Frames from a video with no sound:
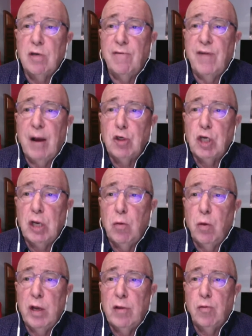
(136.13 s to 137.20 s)
Fauci
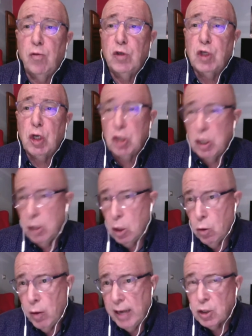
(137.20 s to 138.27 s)
with research in the
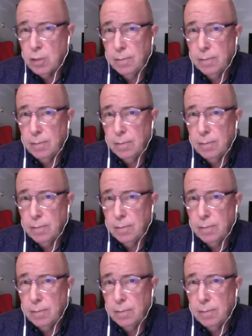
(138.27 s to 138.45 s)
US.